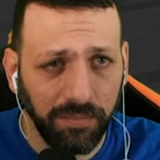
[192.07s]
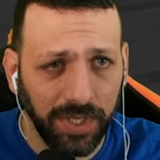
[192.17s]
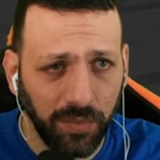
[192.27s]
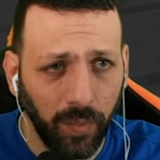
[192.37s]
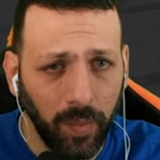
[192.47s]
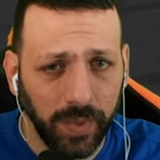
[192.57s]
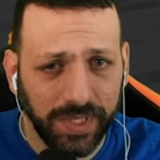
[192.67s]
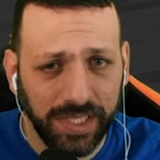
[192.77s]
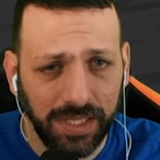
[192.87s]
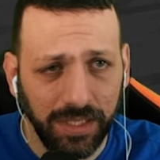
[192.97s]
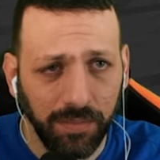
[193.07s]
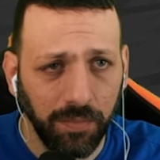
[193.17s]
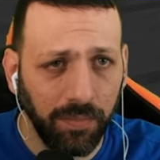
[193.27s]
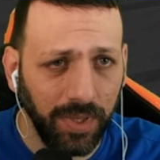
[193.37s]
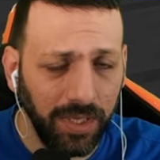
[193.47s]
but we will see
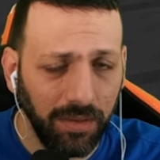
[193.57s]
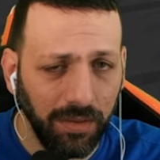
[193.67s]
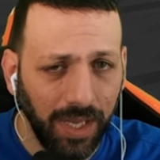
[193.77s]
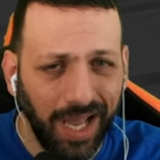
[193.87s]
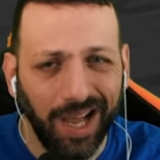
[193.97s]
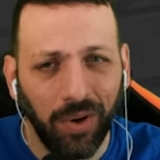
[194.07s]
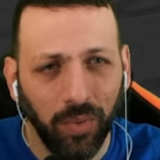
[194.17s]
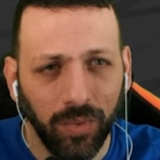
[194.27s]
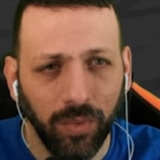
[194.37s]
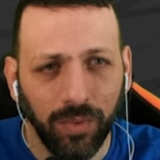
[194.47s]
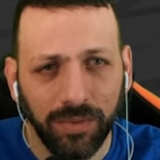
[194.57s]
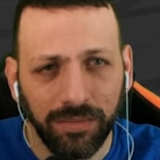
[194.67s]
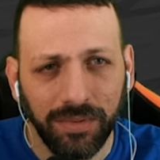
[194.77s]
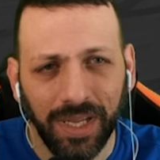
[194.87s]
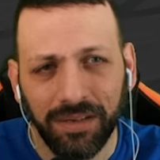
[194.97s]
how
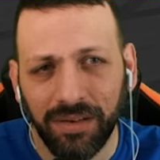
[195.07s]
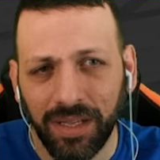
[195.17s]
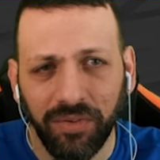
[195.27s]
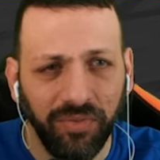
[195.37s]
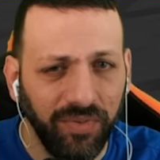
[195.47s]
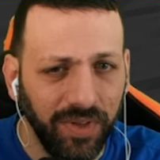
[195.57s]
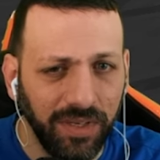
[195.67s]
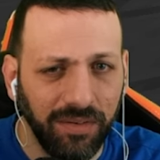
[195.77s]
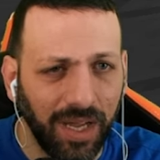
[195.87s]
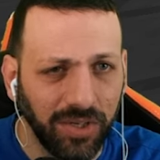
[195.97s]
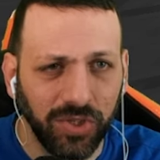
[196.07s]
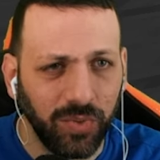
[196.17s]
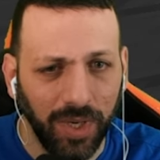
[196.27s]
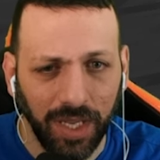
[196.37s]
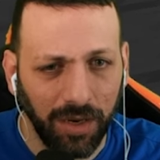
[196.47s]
and if it
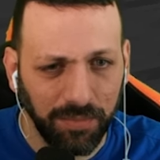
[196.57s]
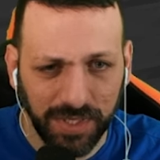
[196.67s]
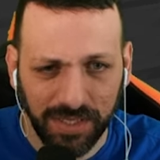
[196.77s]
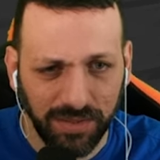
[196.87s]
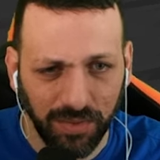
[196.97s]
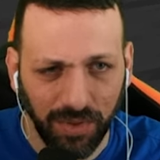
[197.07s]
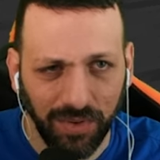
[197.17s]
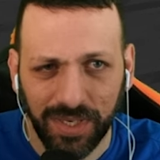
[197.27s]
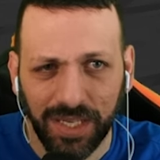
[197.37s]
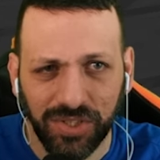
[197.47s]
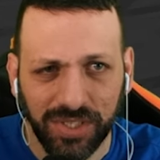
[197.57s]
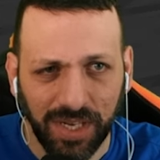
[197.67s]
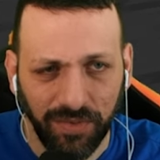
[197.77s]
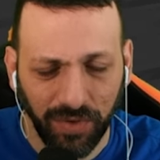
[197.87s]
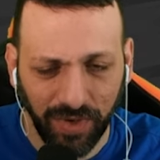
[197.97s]
actually helps us or not. I just
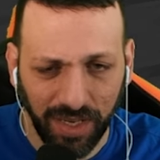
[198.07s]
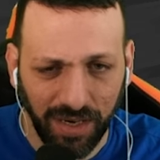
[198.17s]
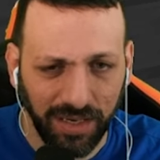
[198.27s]
have it over here.